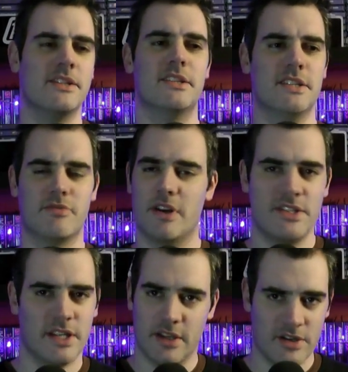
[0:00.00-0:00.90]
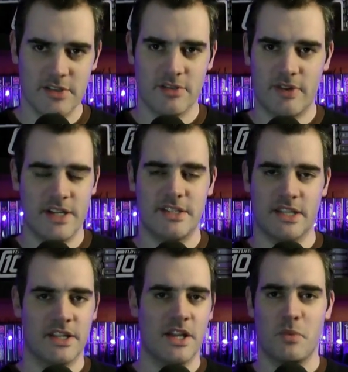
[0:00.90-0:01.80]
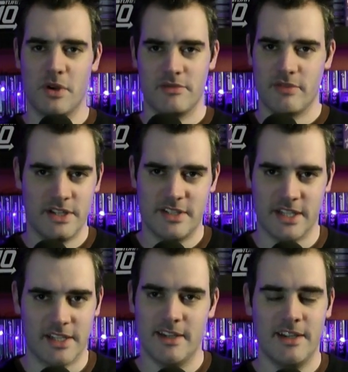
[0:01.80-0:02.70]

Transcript: This is racing." No, it's not racing. They weren't racing.